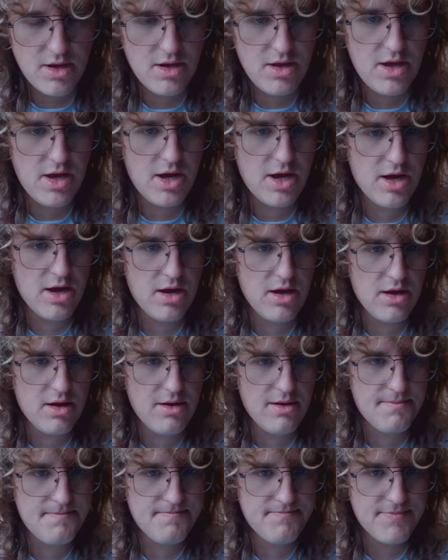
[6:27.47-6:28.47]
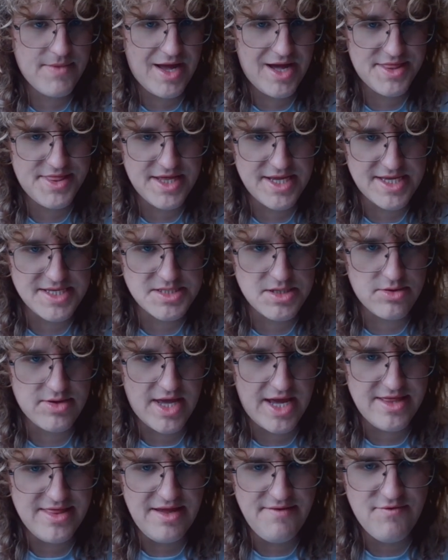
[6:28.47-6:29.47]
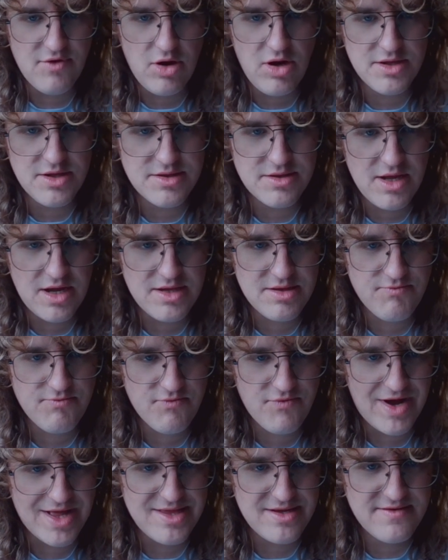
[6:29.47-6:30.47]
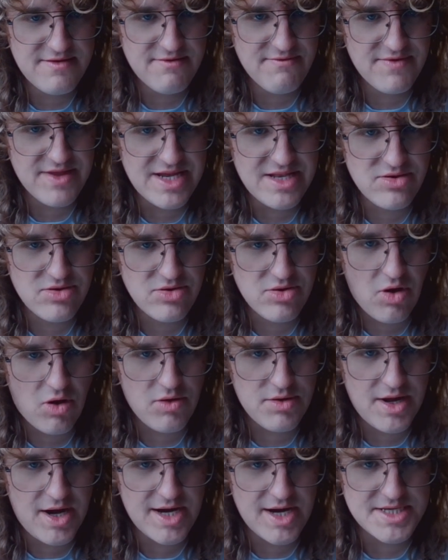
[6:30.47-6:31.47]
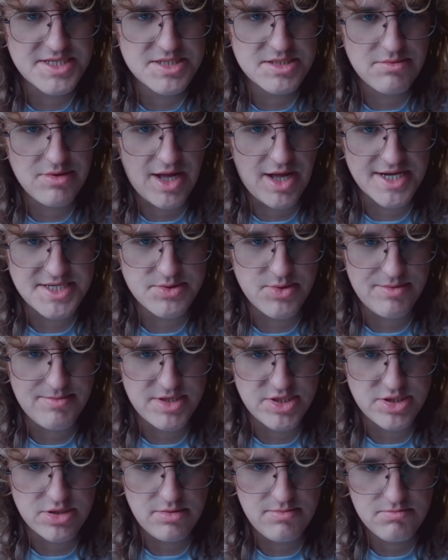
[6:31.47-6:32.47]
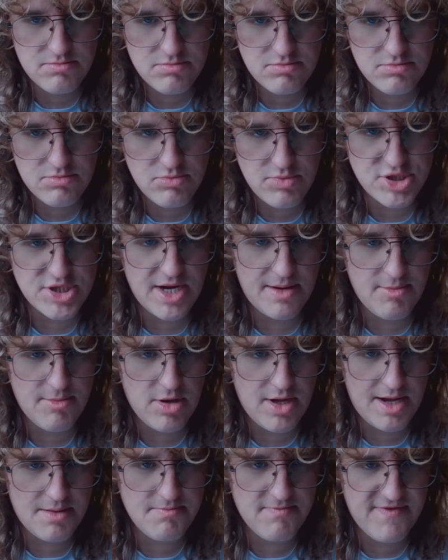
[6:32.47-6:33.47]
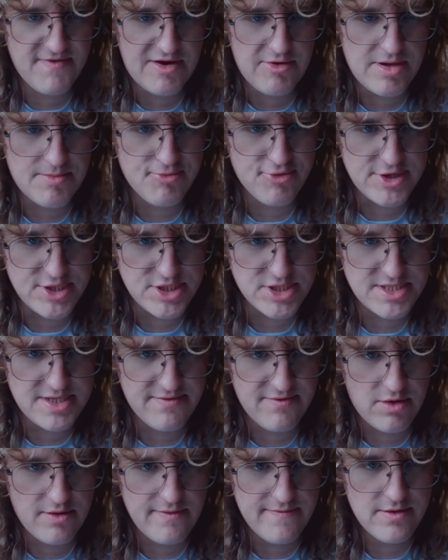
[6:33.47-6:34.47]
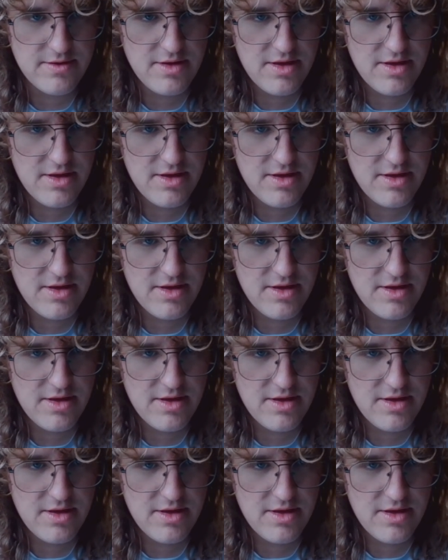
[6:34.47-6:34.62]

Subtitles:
I think is okay. They've got a relatively not nice light squared bishop, which I'm very appreciative of.